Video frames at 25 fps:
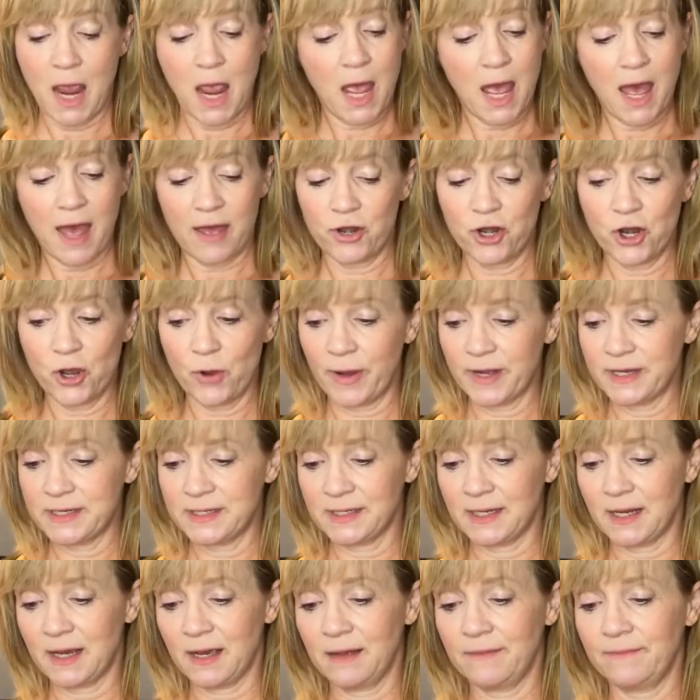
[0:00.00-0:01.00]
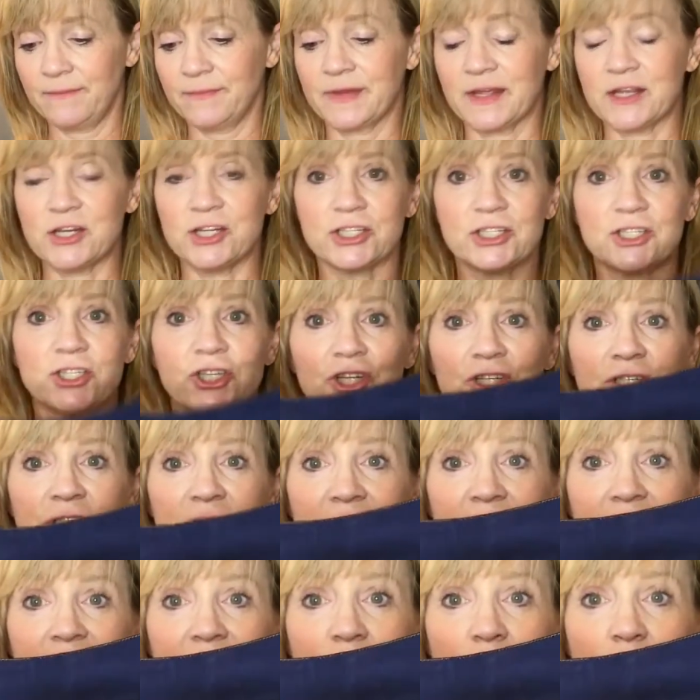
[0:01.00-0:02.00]
No idea. They just looked
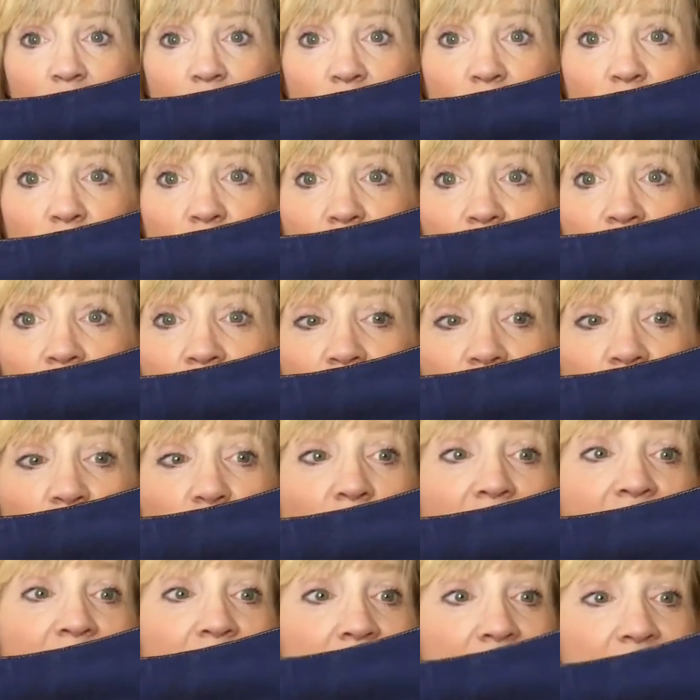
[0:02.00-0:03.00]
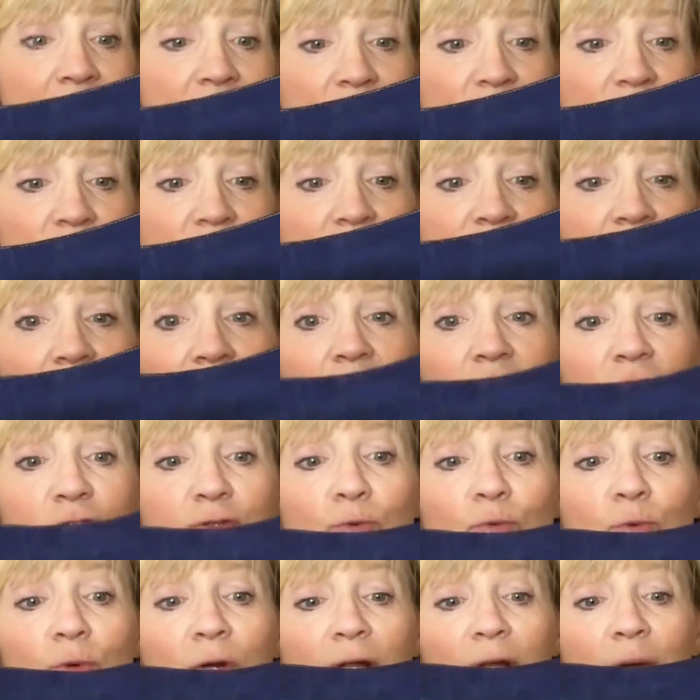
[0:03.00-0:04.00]
like they were in great condition. They looked
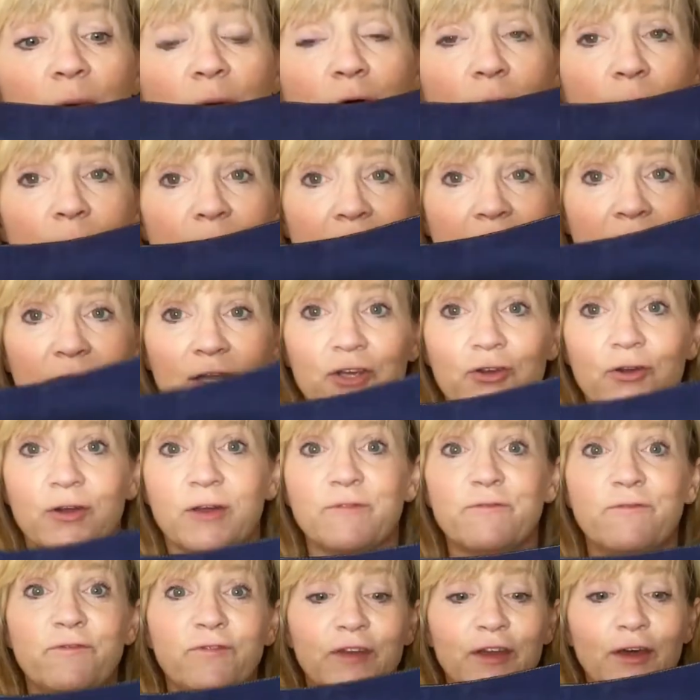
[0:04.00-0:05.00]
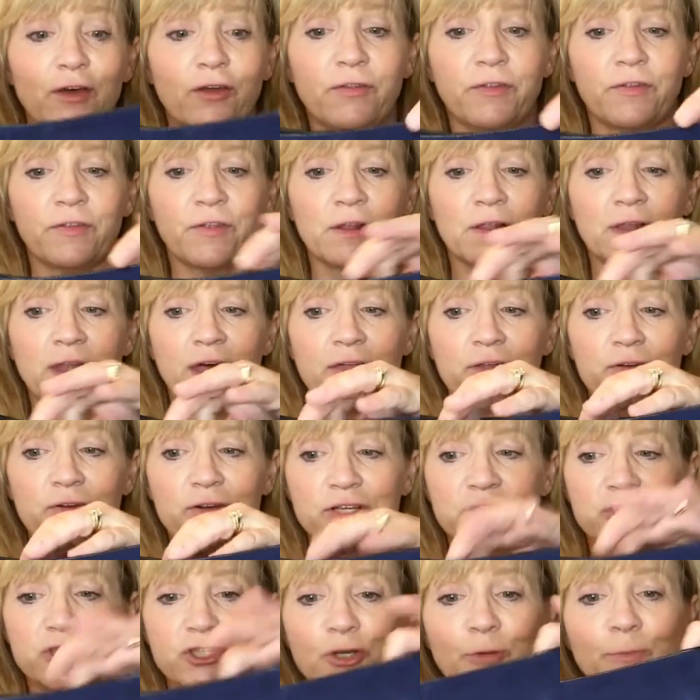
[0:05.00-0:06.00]
really well made. You can feel that the leather
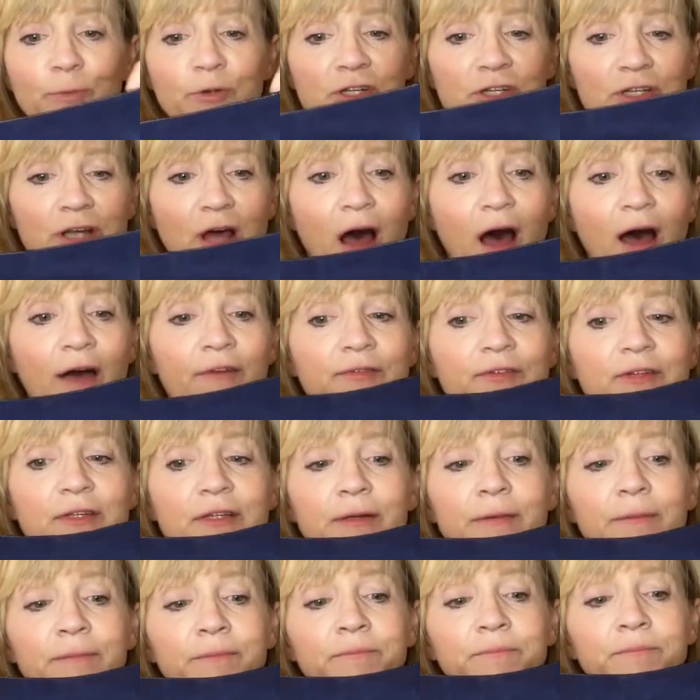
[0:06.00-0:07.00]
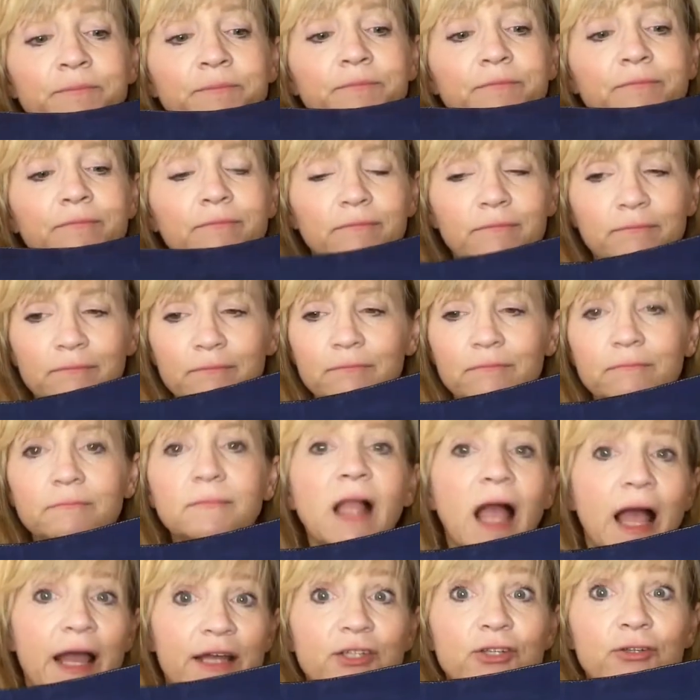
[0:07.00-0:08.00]
is super soft.
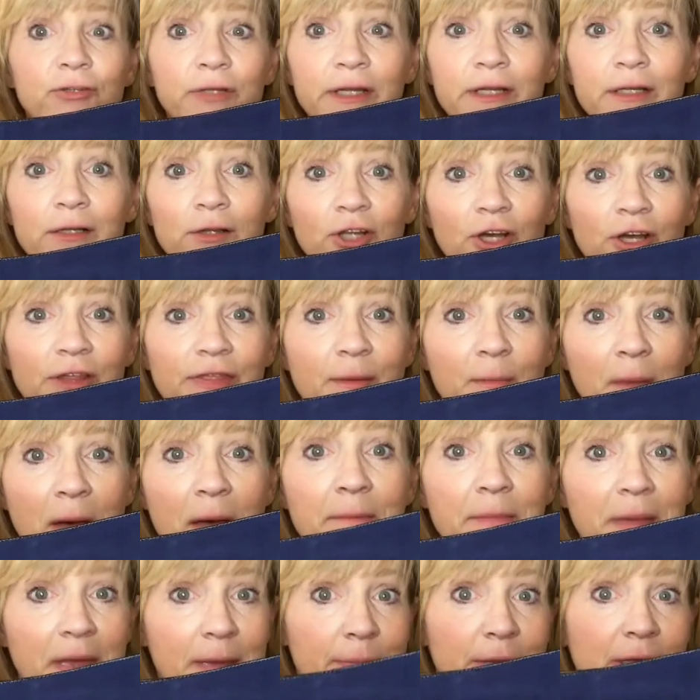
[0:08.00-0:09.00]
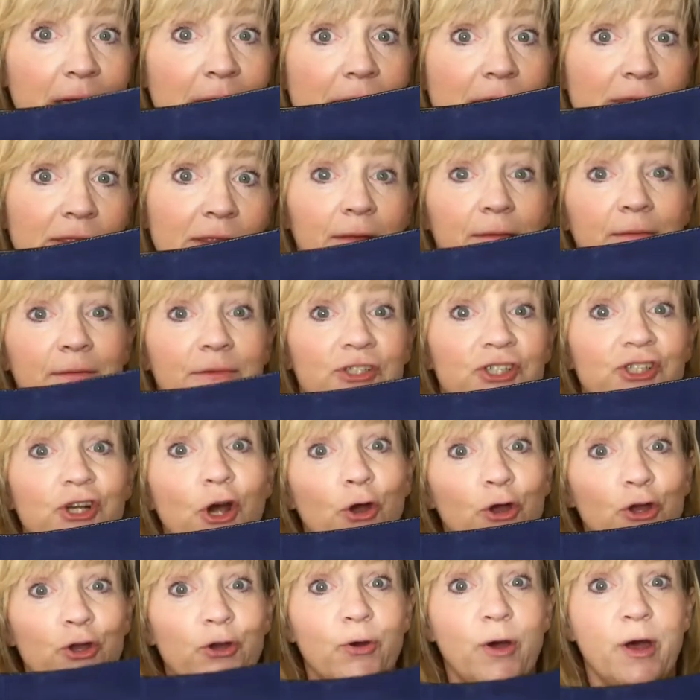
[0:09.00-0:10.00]
I do need to look them up. Maybe I'll show
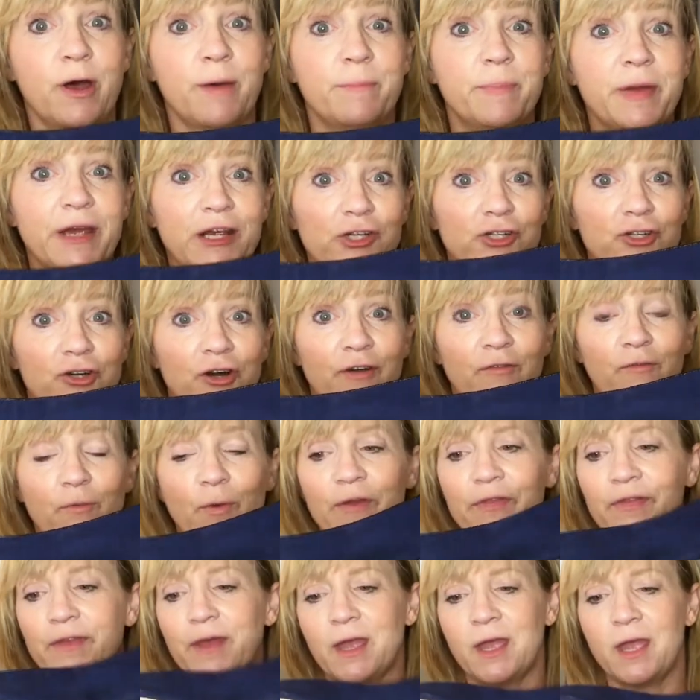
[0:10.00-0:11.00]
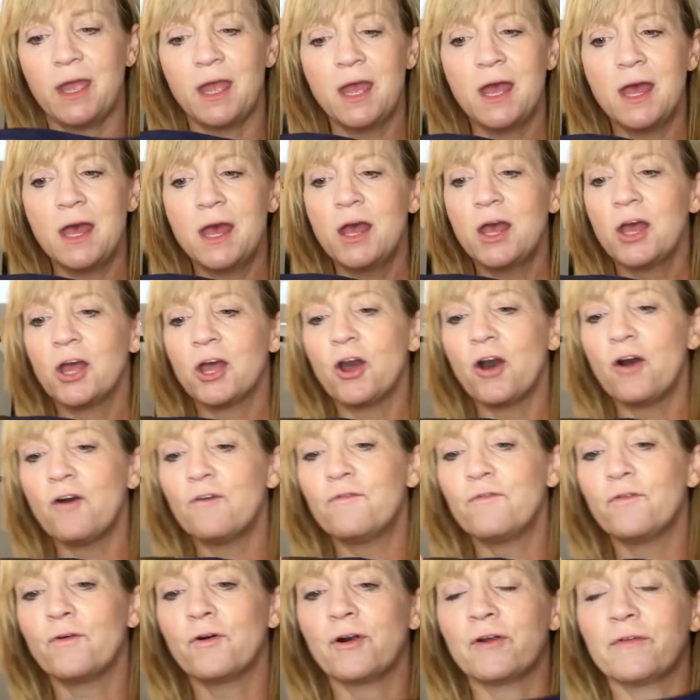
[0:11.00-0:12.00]
you a picture of what they go
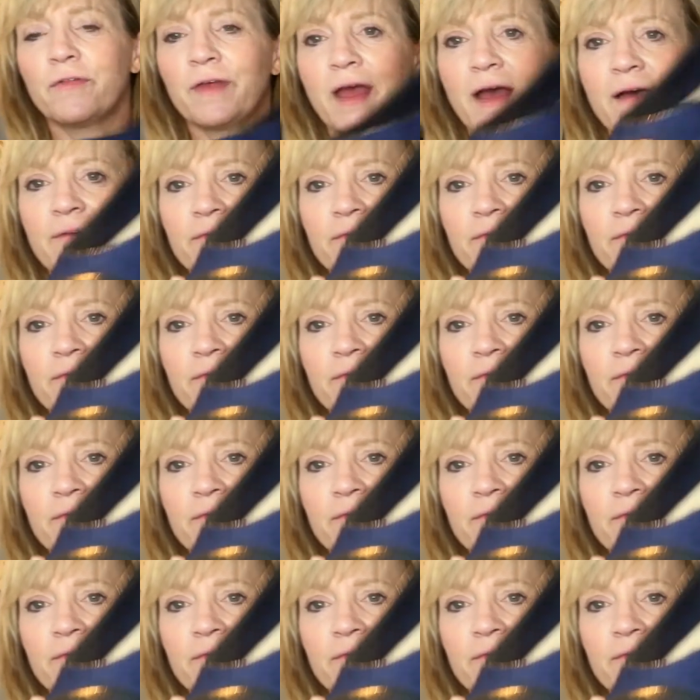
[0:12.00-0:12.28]
for. They have a